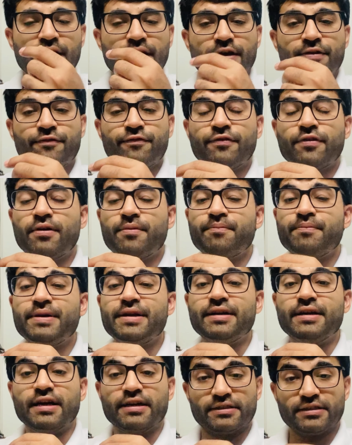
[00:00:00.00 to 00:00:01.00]
If firm
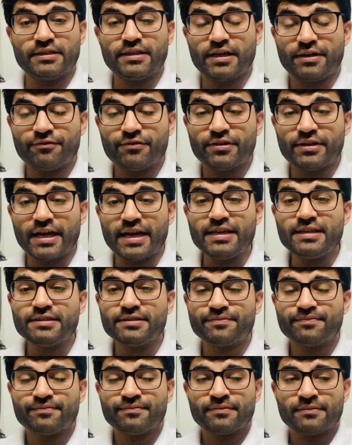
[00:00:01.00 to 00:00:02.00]
B doesn't
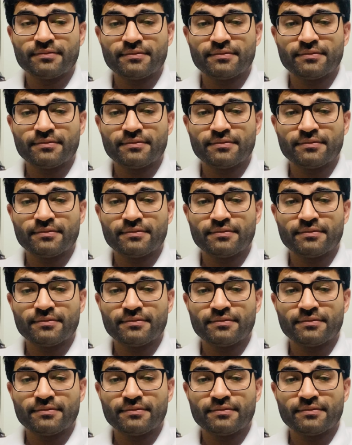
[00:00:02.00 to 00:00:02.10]
advertise,